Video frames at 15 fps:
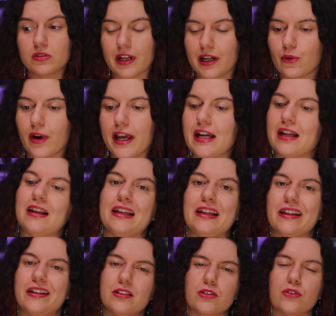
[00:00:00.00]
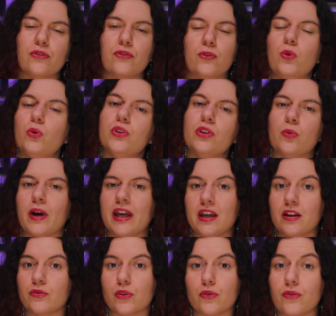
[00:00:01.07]
directly, it is a
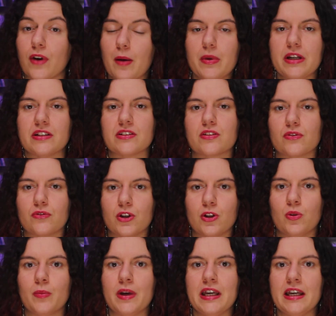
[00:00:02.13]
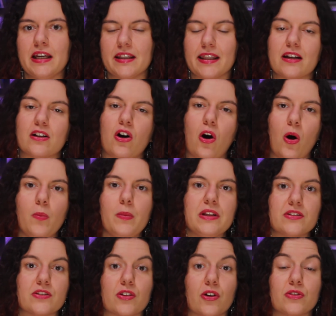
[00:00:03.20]
fourth-wave feminist film that
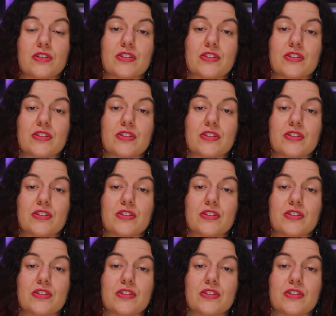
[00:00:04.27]
comments on